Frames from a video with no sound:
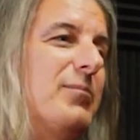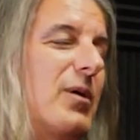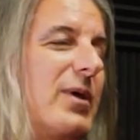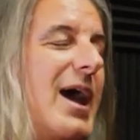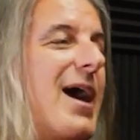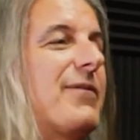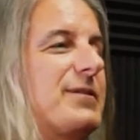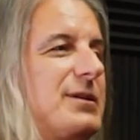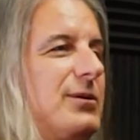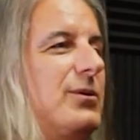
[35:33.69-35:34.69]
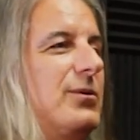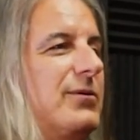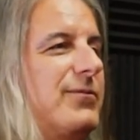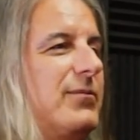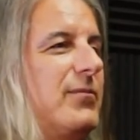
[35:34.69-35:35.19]
But we have
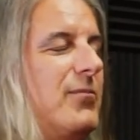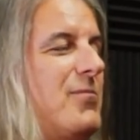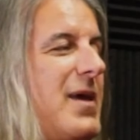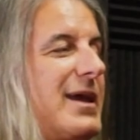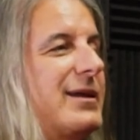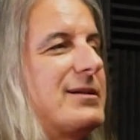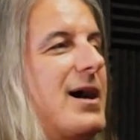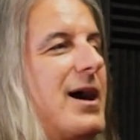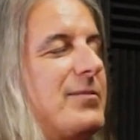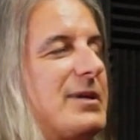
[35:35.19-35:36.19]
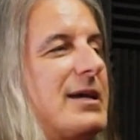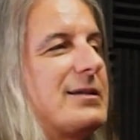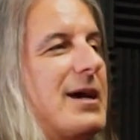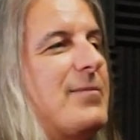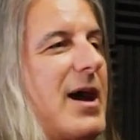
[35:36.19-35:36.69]
to make time, take
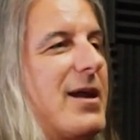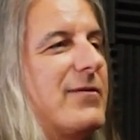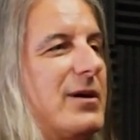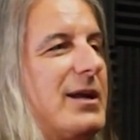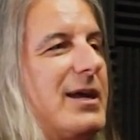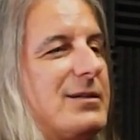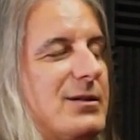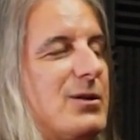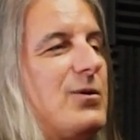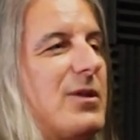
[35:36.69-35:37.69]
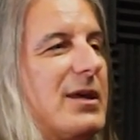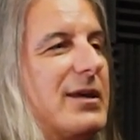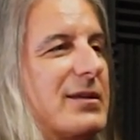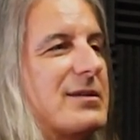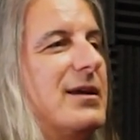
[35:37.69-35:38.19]
time out of our day to do
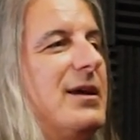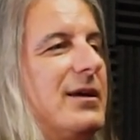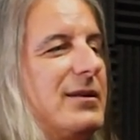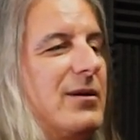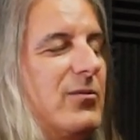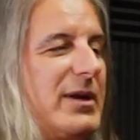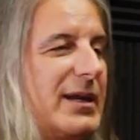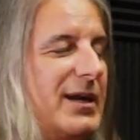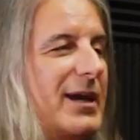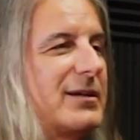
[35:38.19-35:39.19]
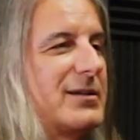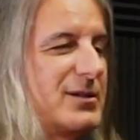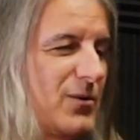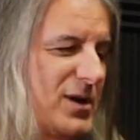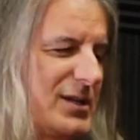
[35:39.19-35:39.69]
things that reconnect us
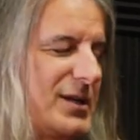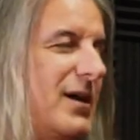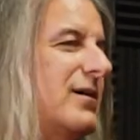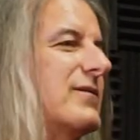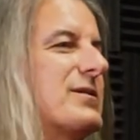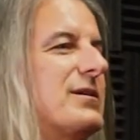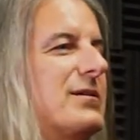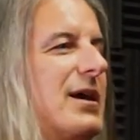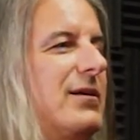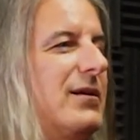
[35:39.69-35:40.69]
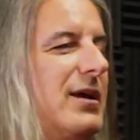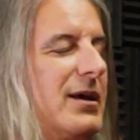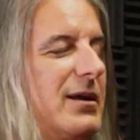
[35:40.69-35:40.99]
to ourselves and and